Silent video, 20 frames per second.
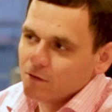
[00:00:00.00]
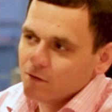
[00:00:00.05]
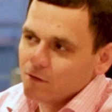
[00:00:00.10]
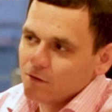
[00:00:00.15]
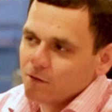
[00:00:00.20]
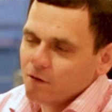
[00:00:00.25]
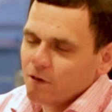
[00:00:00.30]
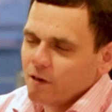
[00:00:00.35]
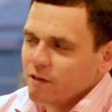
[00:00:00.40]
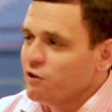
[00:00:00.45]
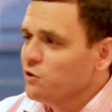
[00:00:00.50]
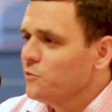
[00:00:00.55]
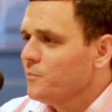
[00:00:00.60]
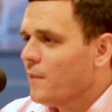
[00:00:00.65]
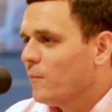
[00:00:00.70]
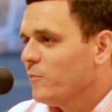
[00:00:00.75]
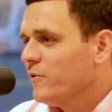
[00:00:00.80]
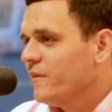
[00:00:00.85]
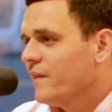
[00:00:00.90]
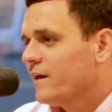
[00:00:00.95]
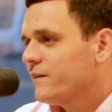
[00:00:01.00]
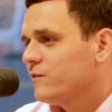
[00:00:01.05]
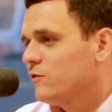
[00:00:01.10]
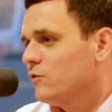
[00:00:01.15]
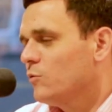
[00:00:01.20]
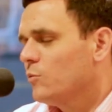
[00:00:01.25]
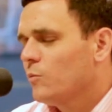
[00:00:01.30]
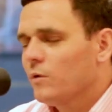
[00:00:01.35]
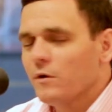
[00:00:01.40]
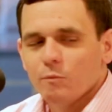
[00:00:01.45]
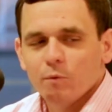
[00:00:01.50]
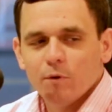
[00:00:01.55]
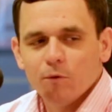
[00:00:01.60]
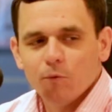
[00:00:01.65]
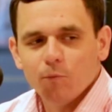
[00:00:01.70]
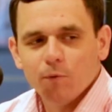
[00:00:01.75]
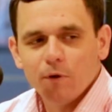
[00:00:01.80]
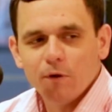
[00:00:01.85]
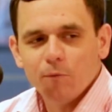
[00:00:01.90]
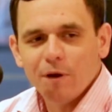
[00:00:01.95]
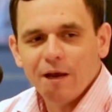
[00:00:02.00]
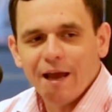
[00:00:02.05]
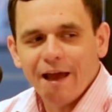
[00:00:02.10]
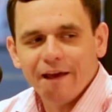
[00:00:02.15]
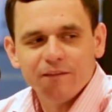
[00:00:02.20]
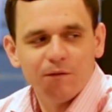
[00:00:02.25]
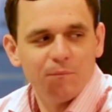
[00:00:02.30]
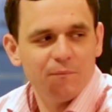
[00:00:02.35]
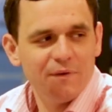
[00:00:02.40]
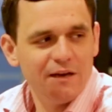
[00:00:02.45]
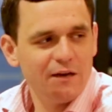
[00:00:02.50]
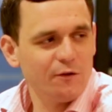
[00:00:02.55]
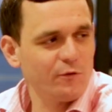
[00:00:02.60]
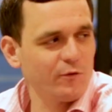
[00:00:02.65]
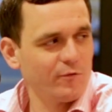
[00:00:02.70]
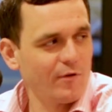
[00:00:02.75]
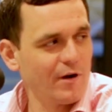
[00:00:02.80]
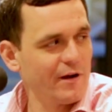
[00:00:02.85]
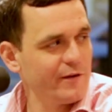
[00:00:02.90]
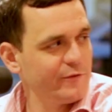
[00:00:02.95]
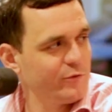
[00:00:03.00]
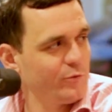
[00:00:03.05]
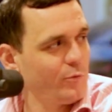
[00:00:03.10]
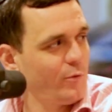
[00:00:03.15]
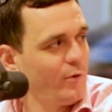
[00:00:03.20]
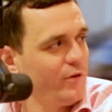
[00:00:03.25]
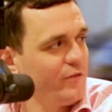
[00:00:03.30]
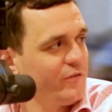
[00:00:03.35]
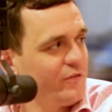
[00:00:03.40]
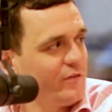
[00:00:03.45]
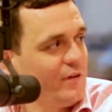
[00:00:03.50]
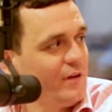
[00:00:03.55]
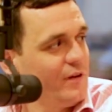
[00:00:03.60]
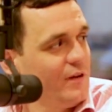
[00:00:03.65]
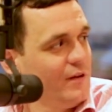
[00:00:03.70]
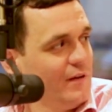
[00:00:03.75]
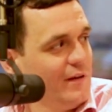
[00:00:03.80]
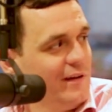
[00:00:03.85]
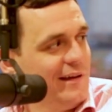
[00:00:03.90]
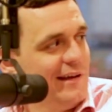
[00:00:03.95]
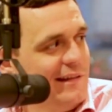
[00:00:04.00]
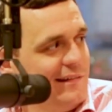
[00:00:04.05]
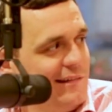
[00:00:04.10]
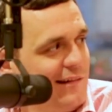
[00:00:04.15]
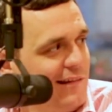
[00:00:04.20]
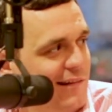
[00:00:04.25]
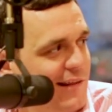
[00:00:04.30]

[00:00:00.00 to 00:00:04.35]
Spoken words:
Do you remember that too? We had the meeting with Ron Jaworski, and the